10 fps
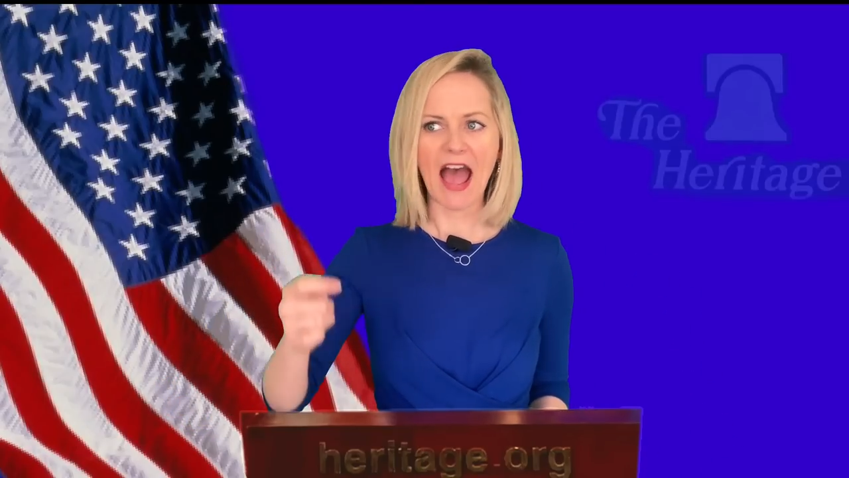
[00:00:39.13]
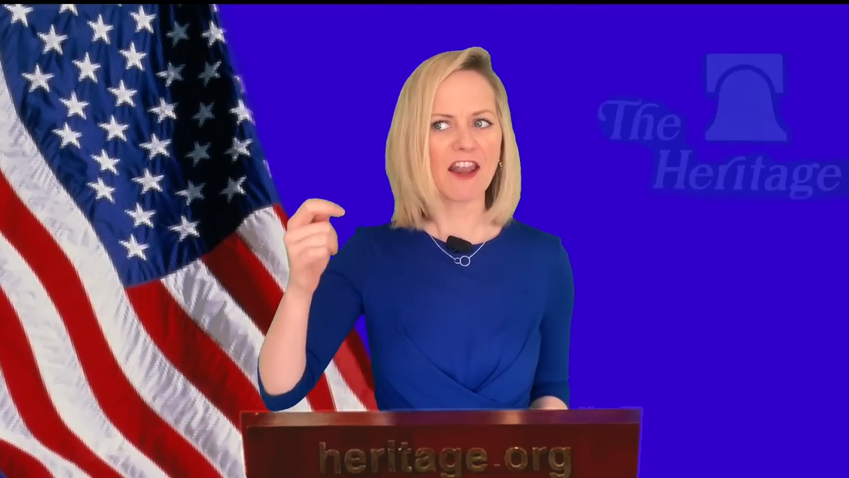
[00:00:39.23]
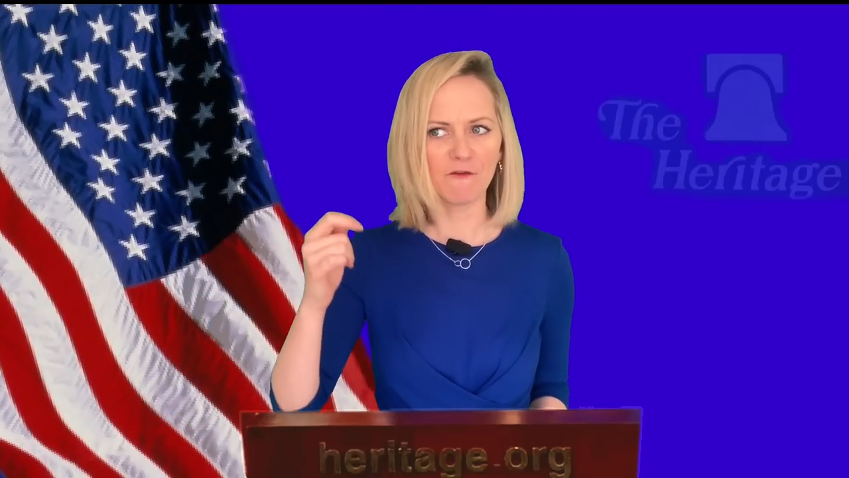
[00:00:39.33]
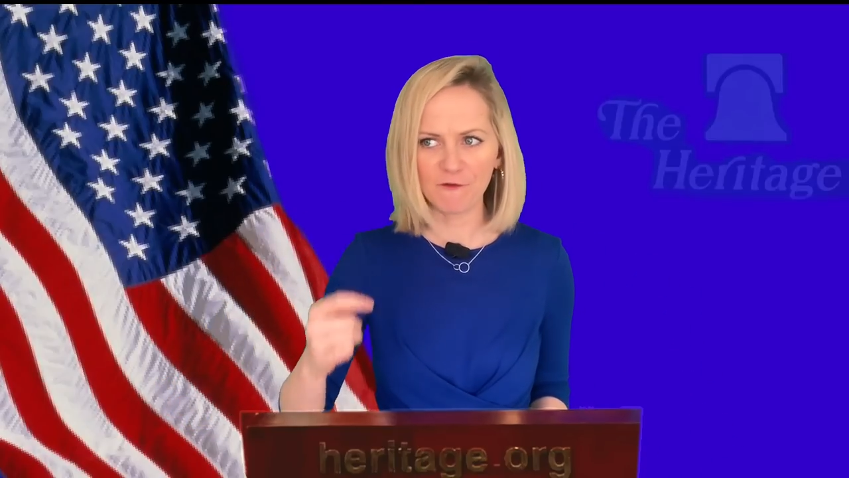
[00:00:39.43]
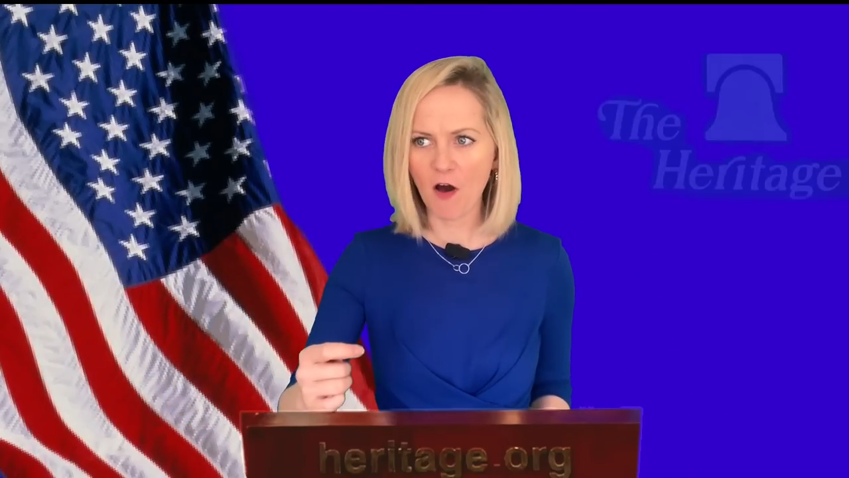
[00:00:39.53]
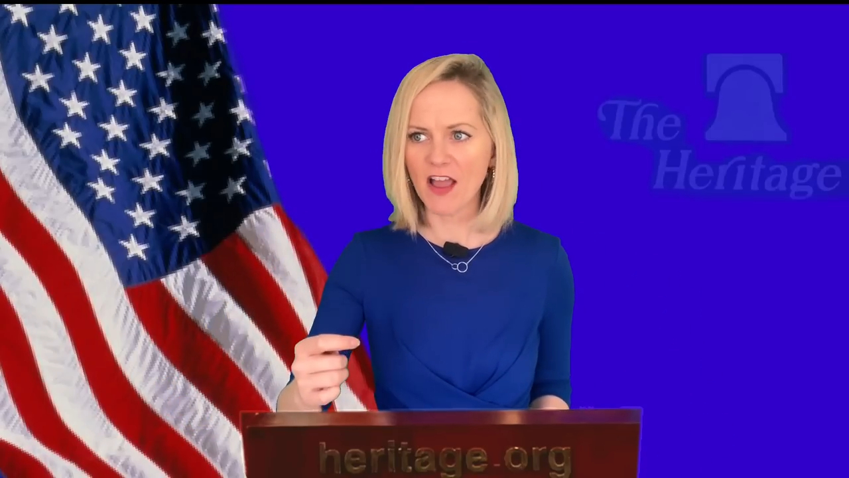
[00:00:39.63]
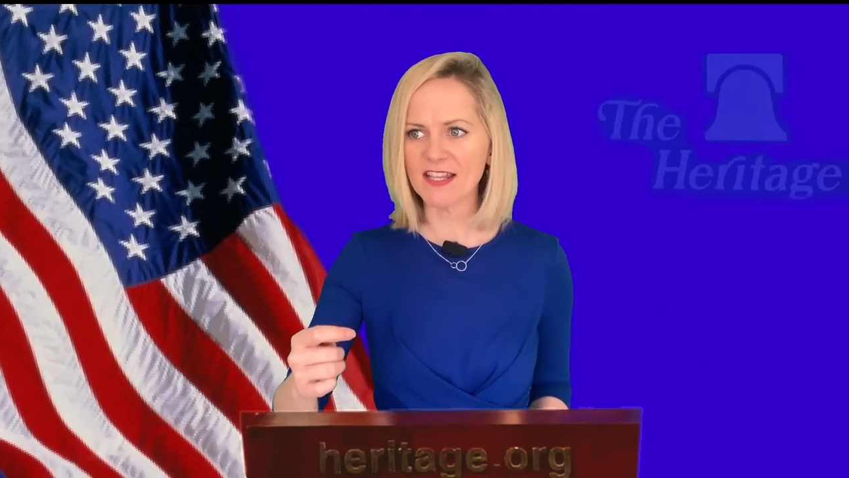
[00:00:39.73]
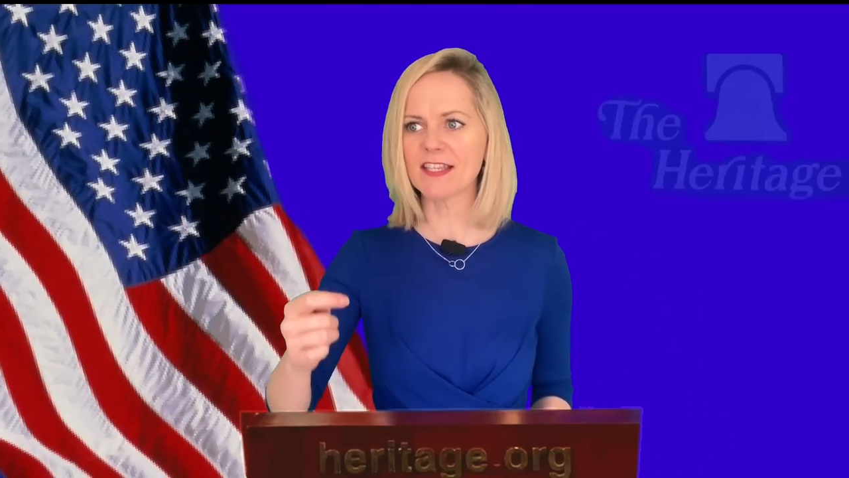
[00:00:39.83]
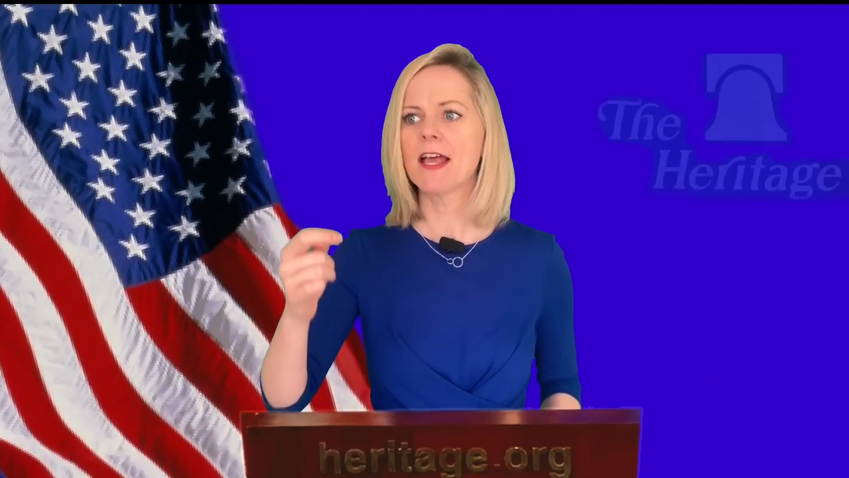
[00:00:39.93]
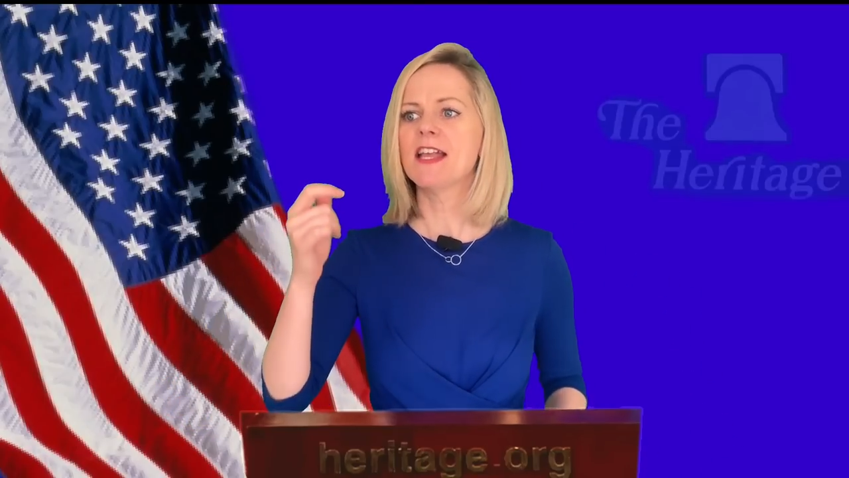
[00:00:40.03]
and
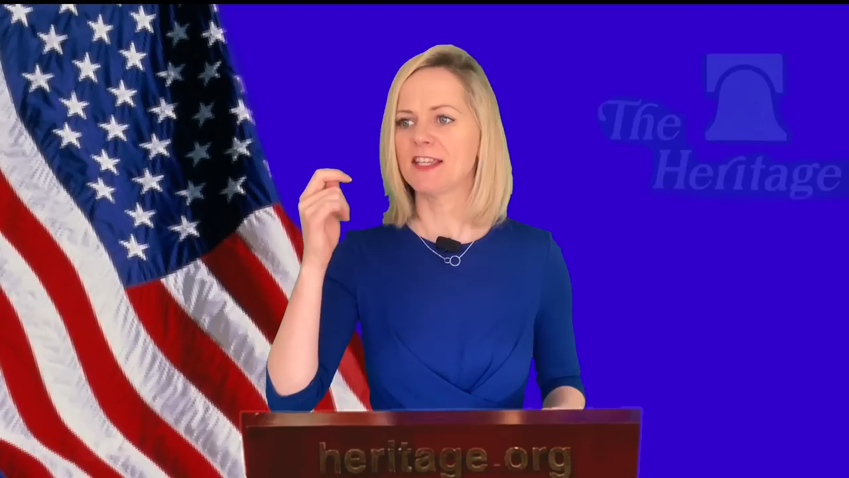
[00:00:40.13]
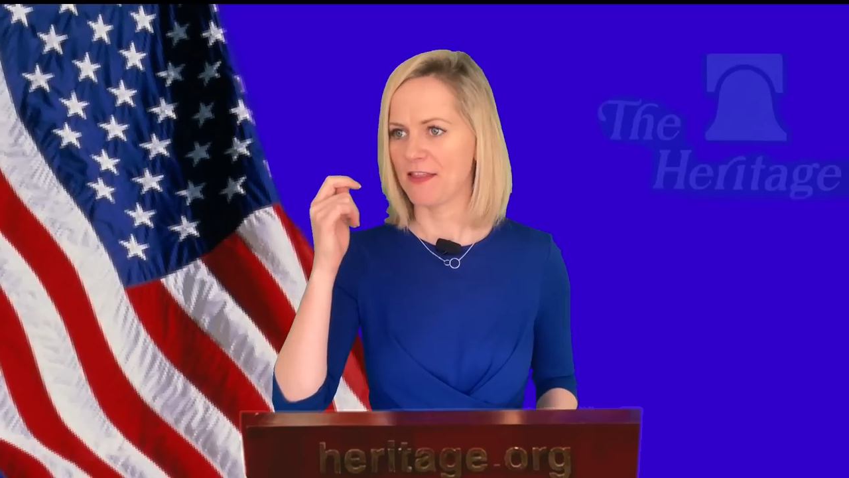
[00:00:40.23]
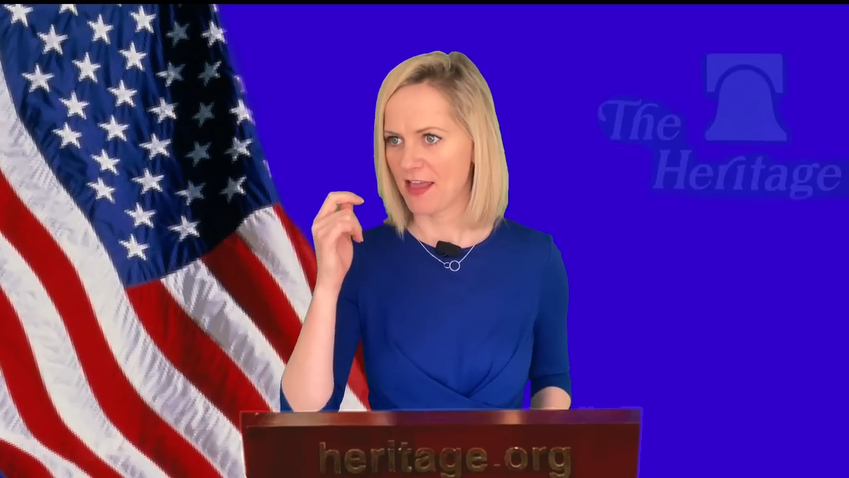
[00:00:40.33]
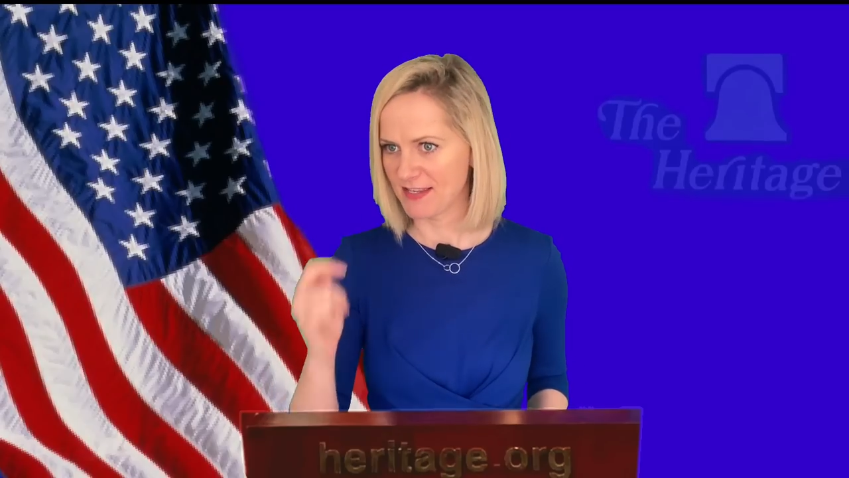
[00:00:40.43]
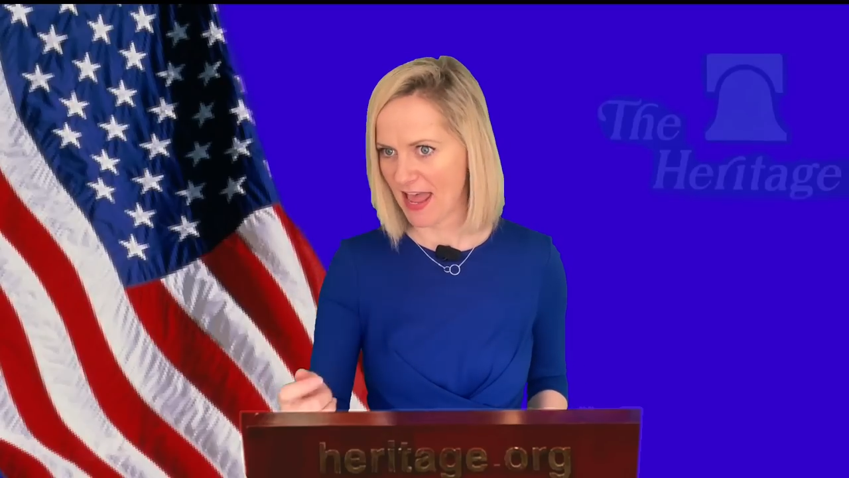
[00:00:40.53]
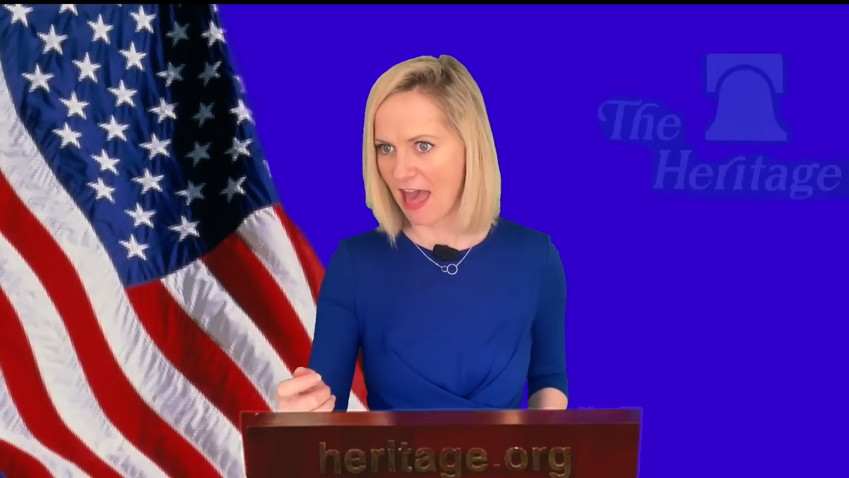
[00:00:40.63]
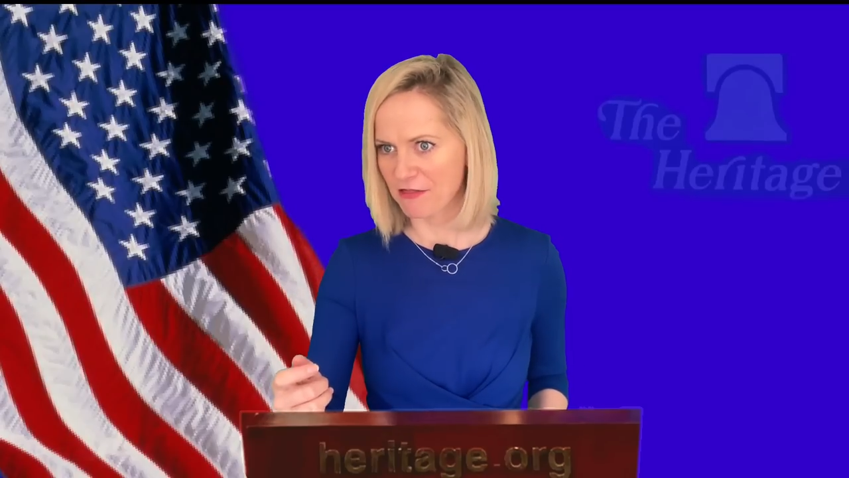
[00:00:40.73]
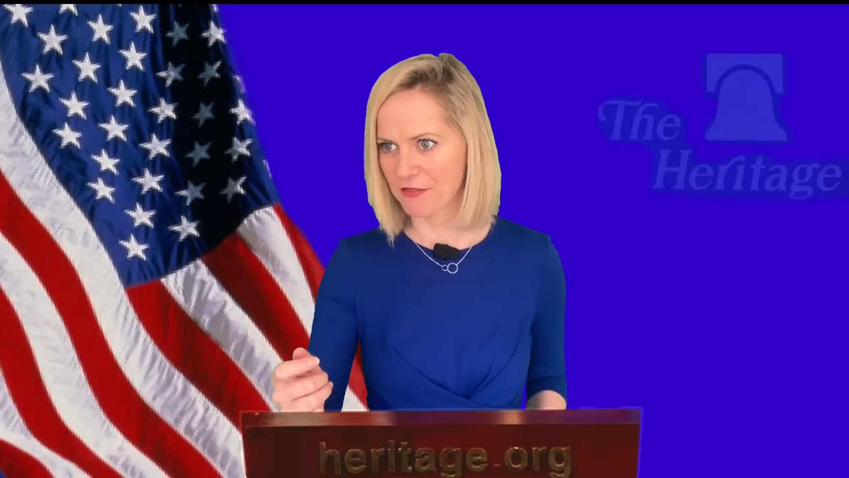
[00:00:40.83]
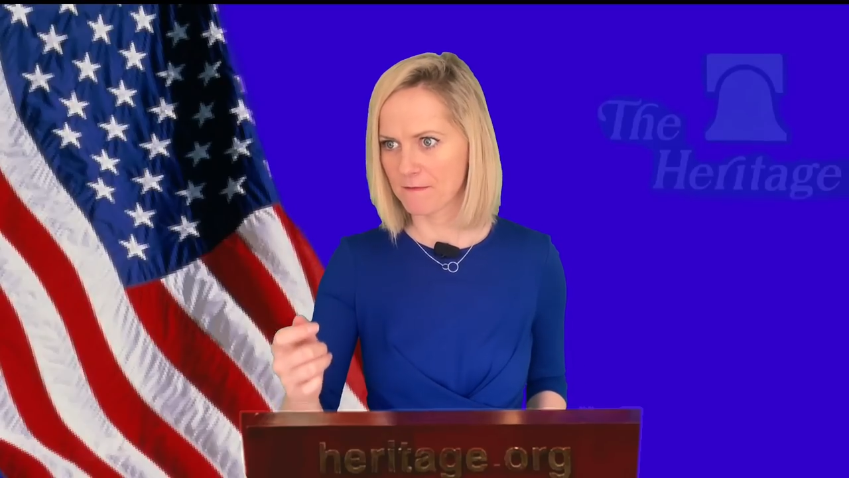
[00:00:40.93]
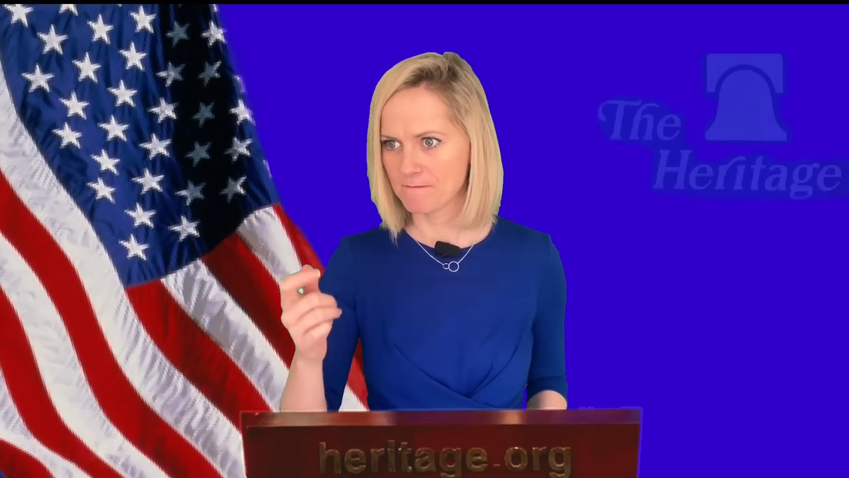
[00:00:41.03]
fight to the
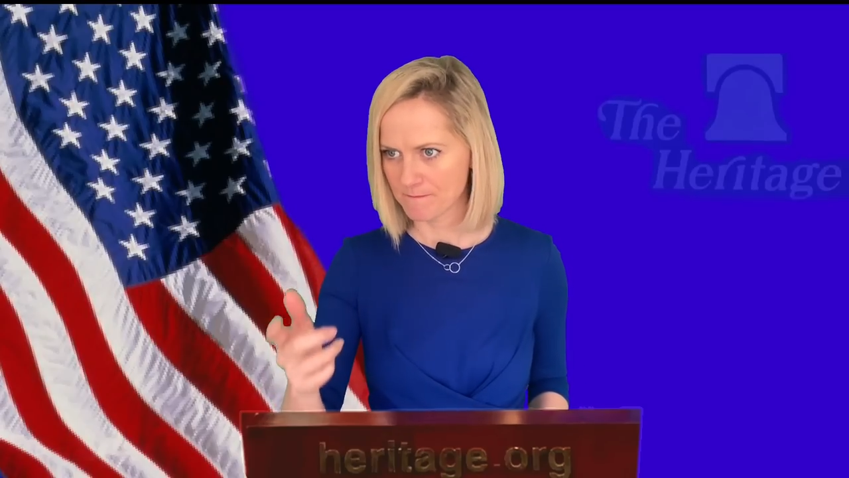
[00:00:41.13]
death.